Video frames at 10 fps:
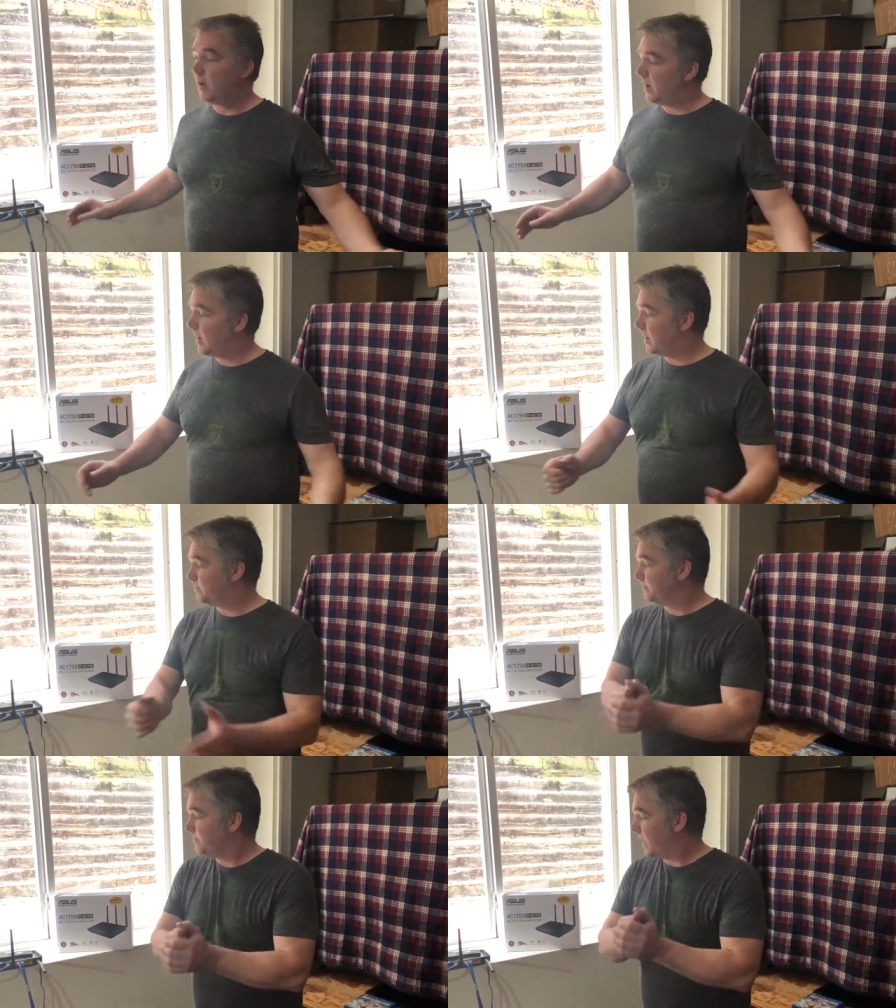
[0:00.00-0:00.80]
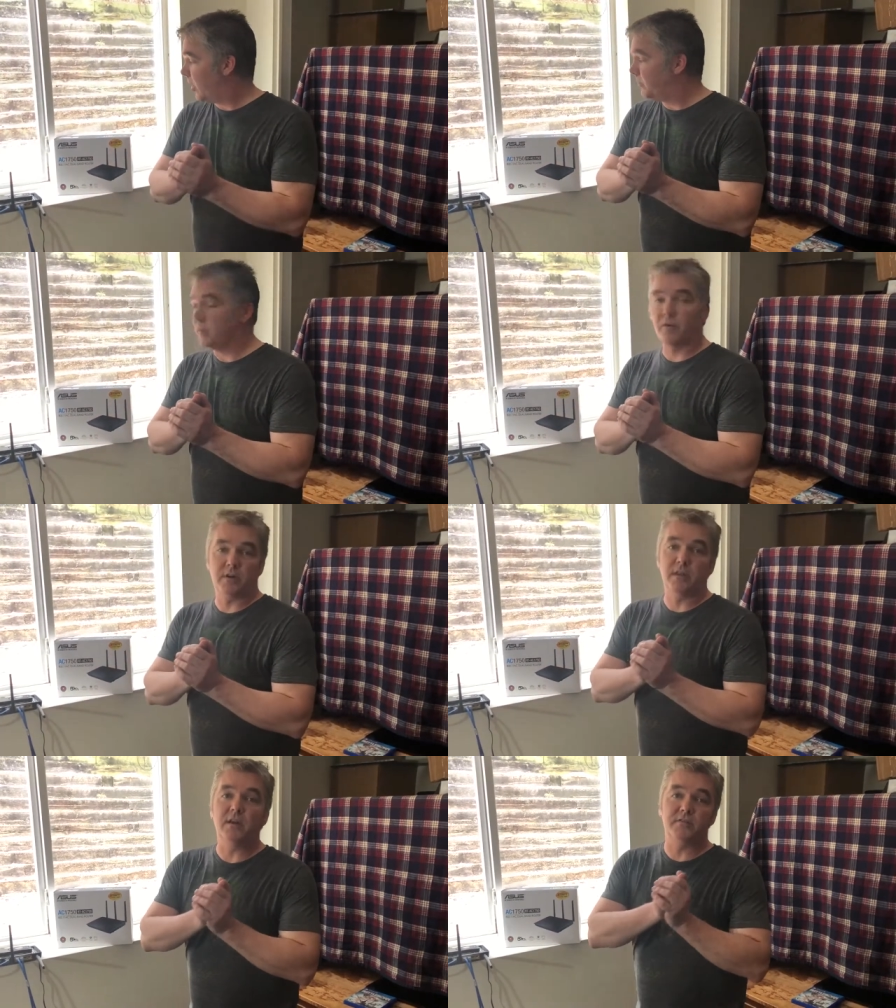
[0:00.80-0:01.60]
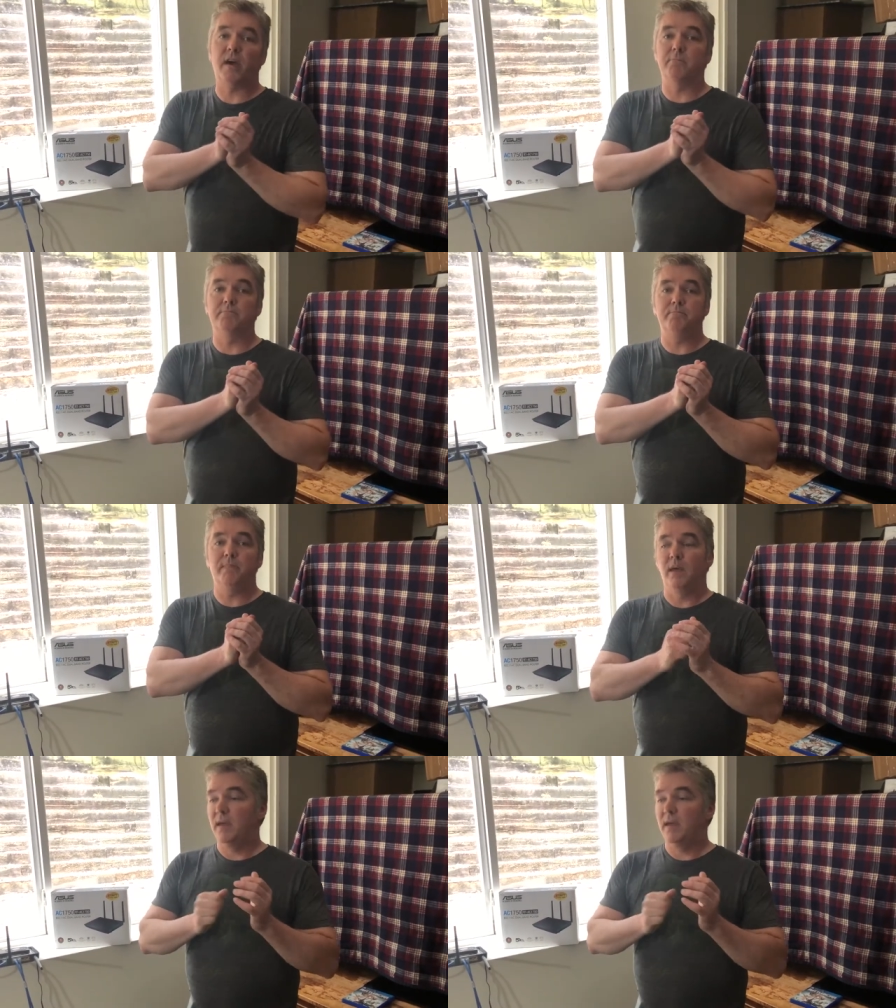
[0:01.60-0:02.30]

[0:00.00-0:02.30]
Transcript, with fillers: Um, I hope you learned a little something.